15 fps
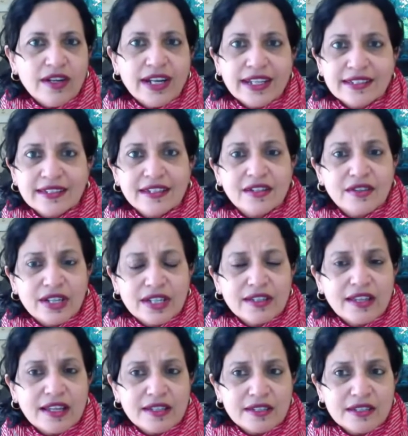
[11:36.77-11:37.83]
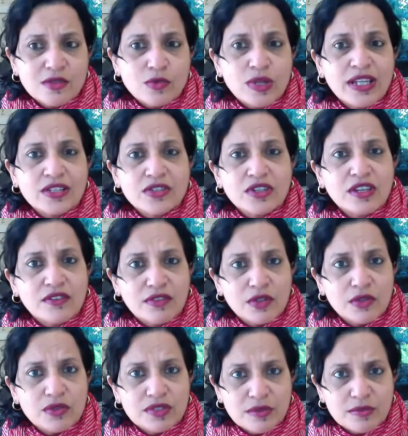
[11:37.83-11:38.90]
or an accelerator that is willing to
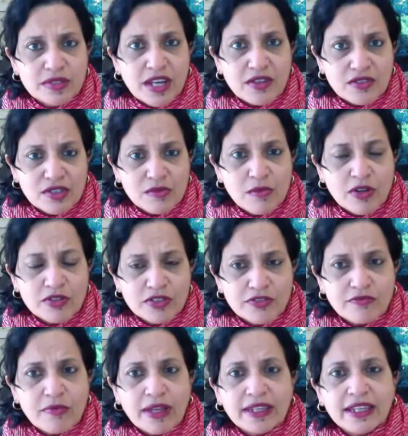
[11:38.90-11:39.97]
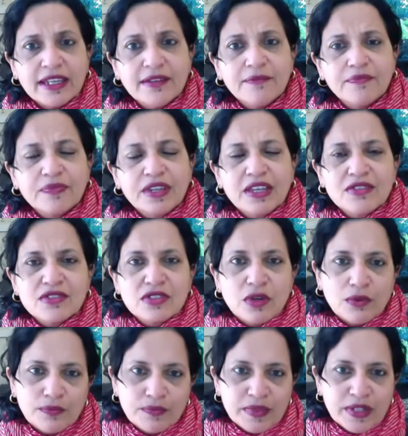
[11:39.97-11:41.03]
give you substantial amounts of money.
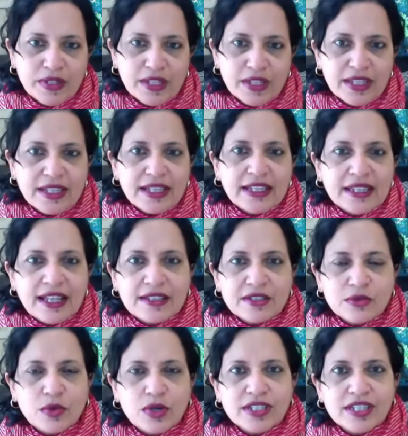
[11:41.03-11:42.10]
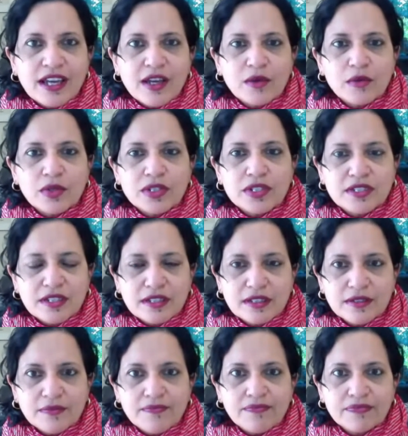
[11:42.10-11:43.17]
So that's what I would
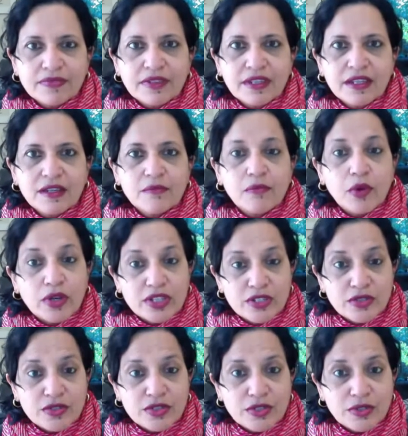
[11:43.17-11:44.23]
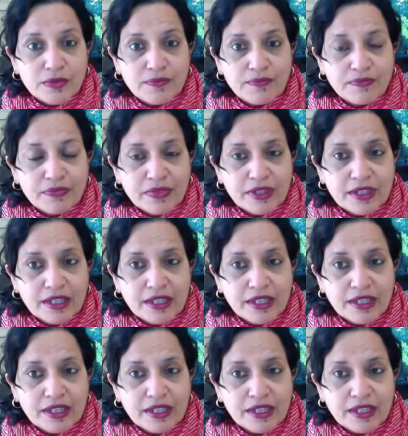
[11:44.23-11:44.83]
point you to.